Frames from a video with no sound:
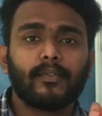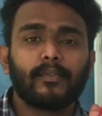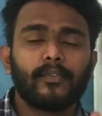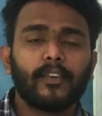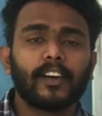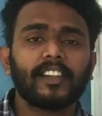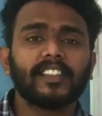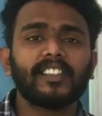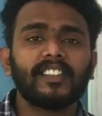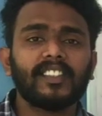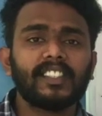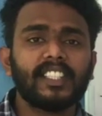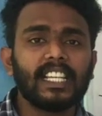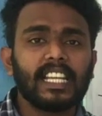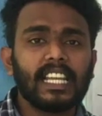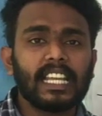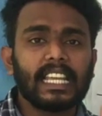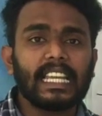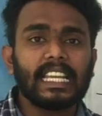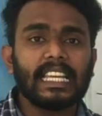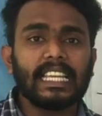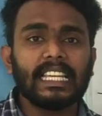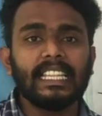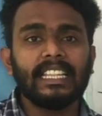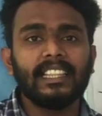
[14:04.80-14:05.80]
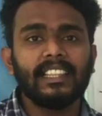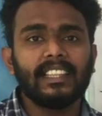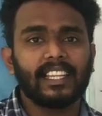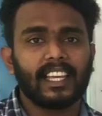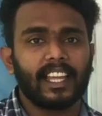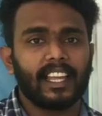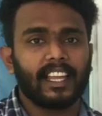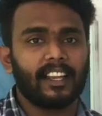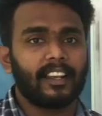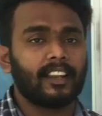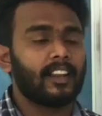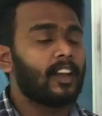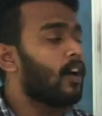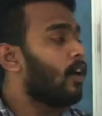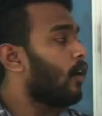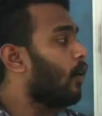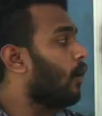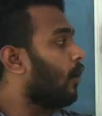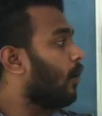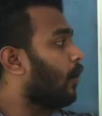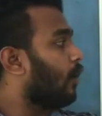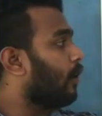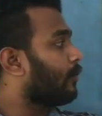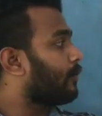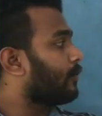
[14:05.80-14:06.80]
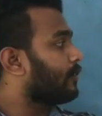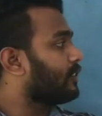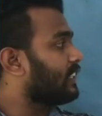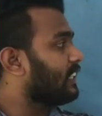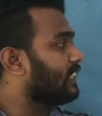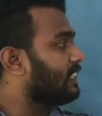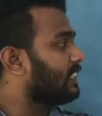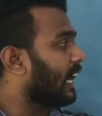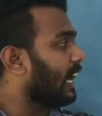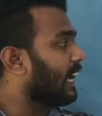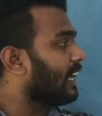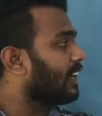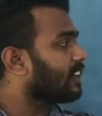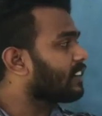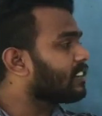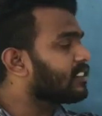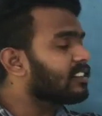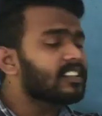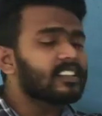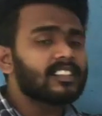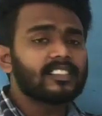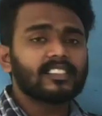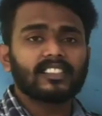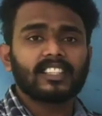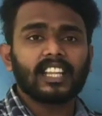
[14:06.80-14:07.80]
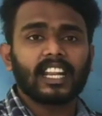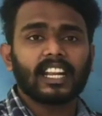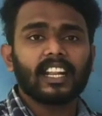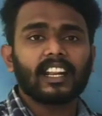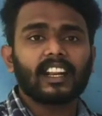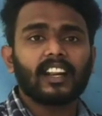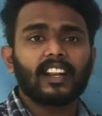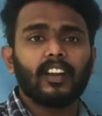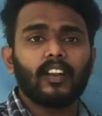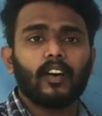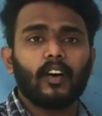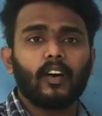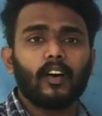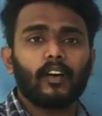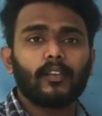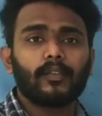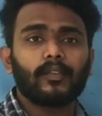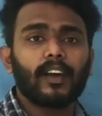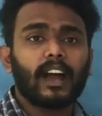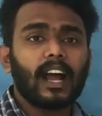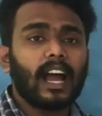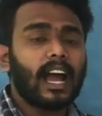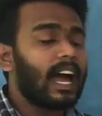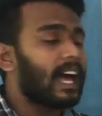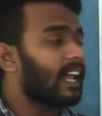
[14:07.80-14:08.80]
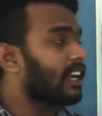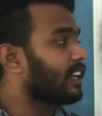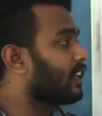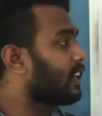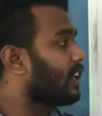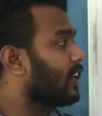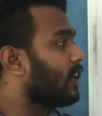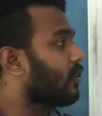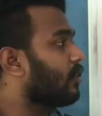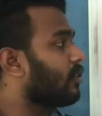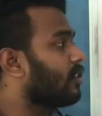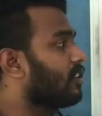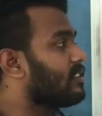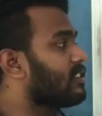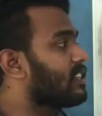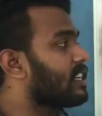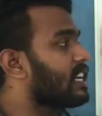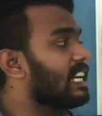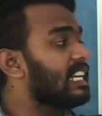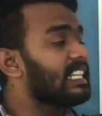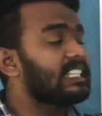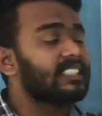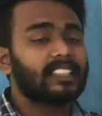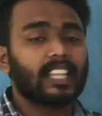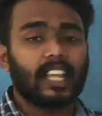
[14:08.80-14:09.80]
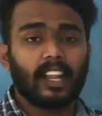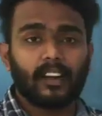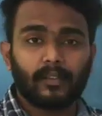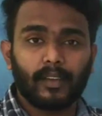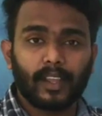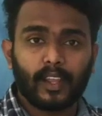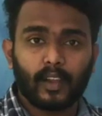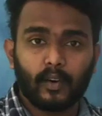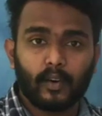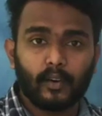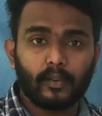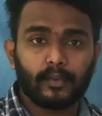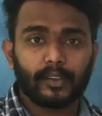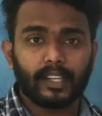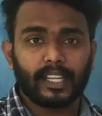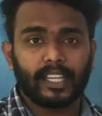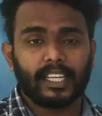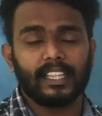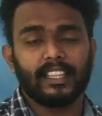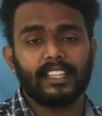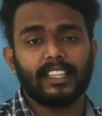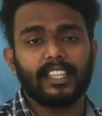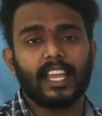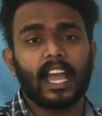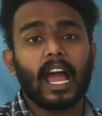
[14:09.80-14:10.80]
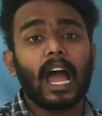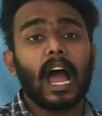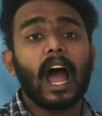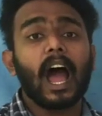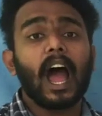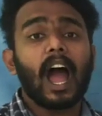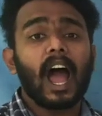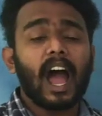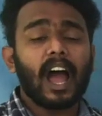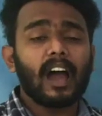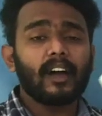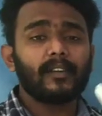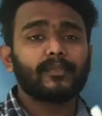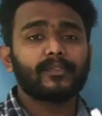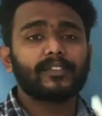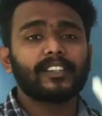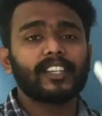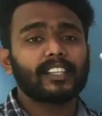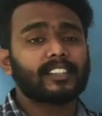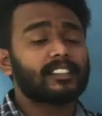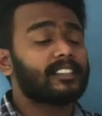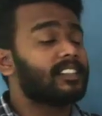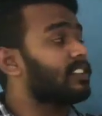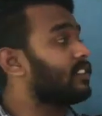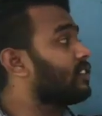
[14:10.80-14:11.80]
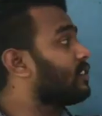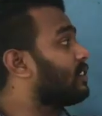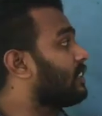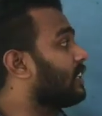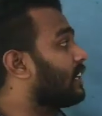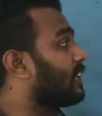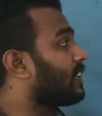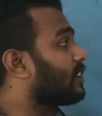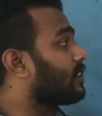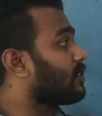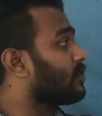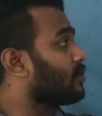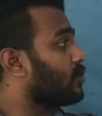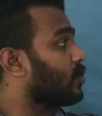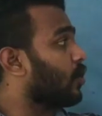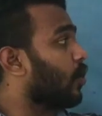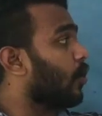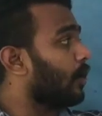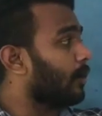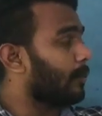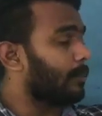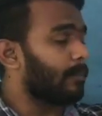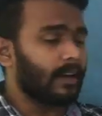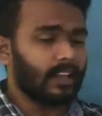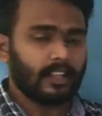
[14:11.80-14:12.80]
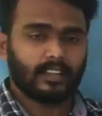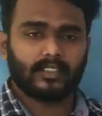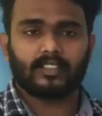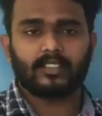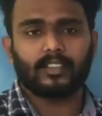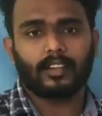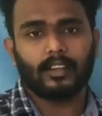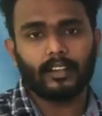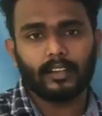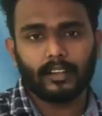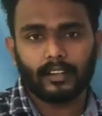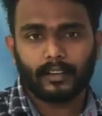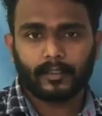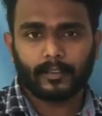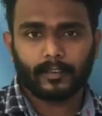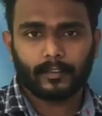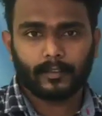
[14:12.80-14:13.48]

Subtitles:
first Indian of the Director General of Archaeological Survey of India after the Sir John Marshall.